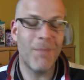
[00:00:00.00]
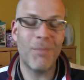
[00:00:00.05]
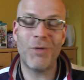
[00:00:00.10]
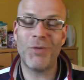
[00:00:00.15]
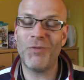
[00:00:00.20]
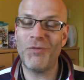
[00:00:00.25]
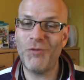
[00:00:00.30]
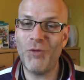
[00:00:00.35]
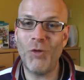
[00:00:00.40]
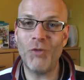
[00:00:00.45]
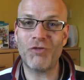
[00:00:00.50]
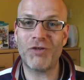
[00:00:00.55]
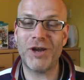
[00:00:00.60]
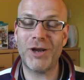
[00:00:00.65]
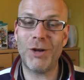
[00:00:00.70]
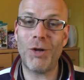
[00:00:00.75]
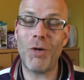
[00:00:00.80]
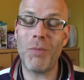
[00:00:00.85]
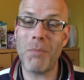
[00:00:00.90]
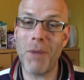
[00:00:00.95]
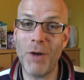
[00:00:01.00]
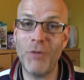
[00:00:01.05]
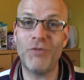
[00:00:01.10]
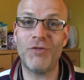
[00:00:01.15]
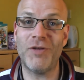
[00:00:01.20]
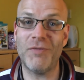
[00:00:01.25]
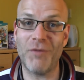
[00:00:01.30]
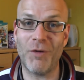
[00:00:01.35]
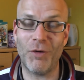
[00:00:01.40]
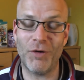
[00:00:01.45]
But unfortunately, like
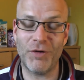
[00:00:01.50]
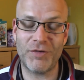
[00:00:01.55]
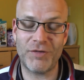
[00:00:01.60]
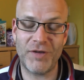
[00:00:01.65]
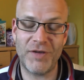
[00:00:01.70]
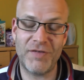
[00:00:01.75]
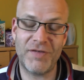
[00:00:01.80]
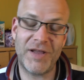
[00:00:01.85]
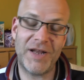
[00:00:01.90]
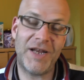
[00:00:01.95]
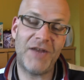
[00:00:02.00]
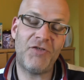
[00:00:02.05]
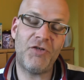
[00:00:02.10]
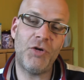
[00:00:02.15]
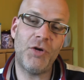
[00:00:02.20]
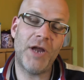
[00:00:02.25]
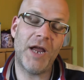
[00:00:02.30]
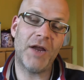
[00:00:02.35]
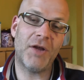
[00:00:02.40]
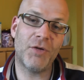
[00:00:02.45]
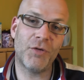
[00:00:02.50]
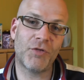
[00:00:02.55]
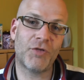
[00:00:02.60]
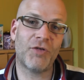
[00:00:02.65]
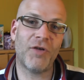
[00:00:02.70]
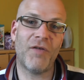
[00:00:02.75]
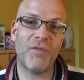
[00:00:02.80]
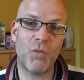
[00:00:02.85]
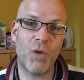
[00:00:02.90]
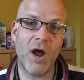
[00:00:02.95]
most devices, unless you get good
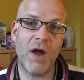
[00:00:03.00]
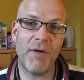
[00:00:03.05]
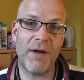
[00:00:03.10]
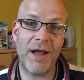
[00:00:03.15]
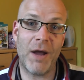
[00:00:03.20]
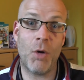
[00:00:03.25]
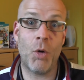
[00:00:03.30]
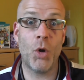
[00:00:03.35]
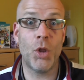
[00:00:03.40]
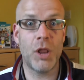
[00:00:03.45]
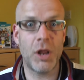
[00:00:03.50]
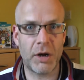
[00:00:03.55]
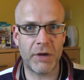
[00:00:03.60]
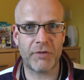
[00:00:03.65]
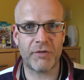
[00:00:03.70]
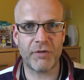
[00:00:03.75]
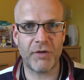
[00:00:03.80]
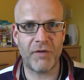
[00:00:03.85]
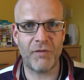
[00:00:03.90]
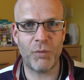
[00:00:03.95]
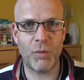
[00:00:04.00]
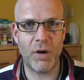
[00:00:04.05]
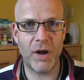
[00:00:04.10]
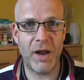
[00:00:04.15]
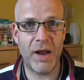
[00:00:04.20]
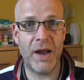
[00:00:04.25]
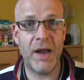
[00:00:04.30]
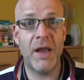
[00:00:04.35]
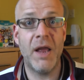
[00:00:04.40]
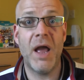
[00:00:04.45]
software out, or a lot of
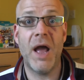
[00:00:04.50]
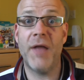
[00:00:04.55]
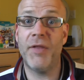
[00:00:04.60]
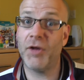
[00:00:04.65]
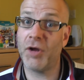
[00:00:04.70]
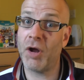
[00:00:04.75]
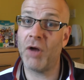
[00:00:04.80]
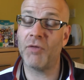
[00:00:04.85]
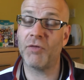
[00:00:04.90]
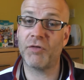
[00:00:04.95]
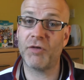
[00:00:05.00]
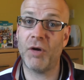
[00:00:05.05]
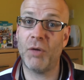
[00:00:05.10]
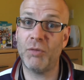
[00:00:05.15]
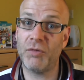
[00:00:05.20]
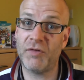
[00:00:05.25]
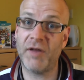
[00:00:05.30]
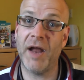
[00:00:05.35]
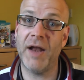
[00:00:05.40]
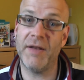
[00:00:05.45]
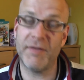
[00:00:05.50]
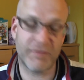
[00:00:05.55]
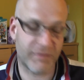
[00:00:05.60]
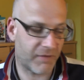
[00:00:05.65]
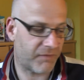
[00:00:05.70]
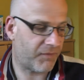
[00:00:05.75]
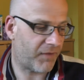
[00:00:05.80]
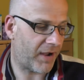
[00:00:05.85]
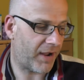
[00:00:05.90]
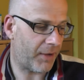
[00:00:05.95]
software, the console tends
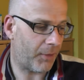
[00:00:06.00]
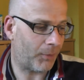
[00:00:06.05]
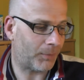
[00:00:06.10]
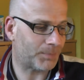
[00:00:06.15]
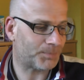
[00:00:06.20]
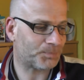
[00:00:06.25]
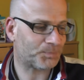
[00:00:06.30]
to fail.